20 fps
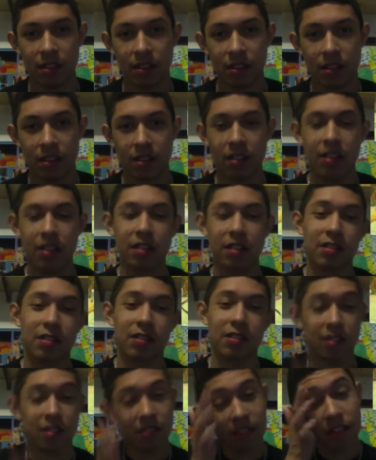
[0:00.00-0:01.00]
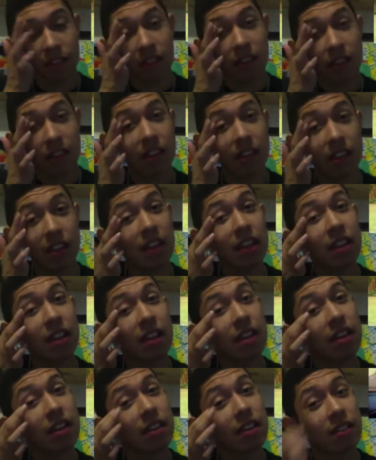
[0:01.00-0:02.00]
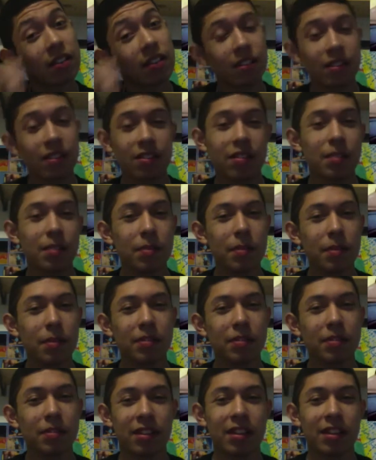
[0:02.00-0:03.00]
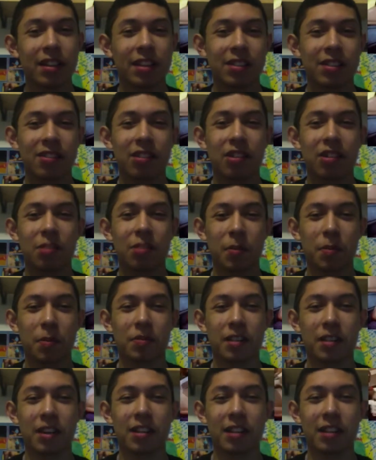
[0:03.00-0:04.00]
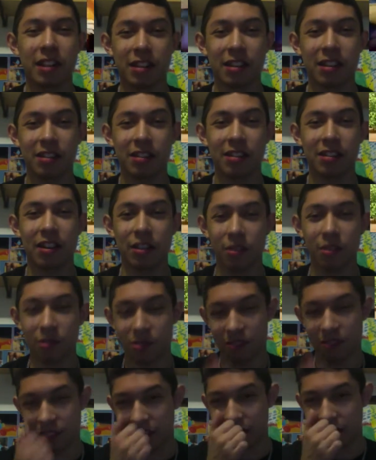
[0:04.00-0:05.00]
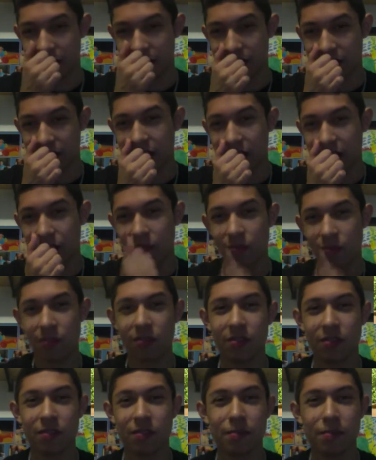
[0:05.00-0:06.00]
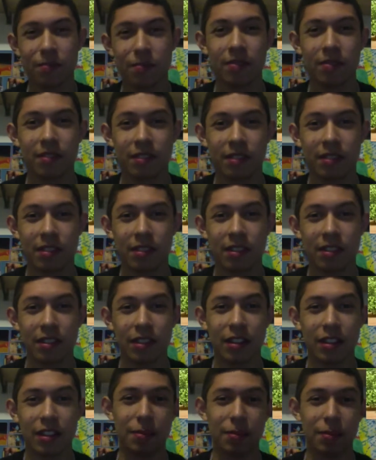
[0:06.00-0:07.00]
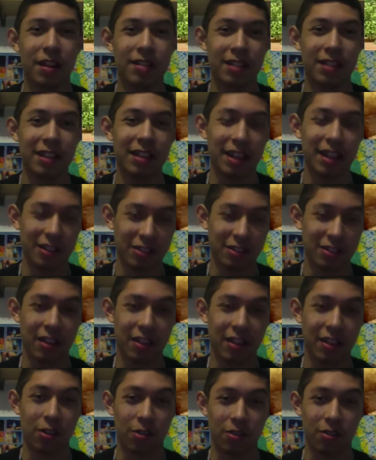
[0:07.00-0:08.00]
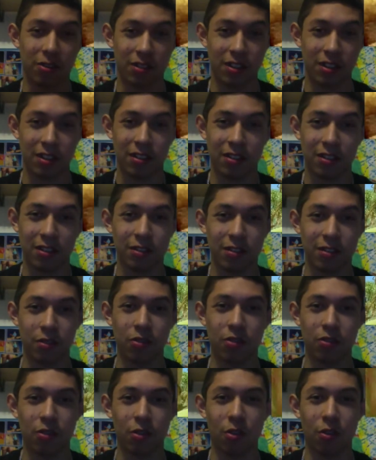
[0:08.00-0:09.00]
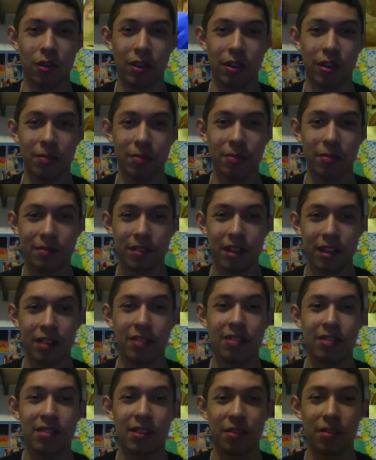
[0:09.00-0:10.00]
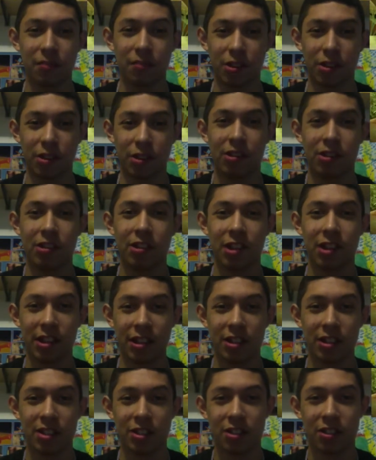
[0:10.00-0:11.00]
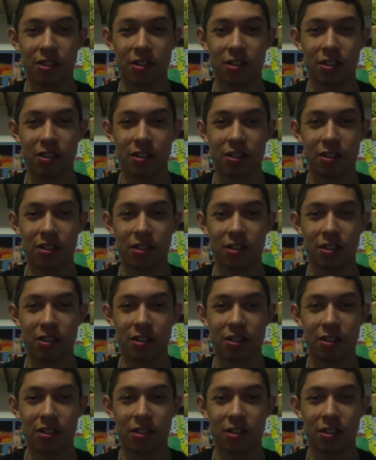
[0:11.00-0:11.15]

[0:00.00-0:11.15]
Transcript: because some people say that Sonic Boom's kind of like Sonic 06, kind of. And to be honest, I like Sonic 06 because of the story and Silver the Hedgehog.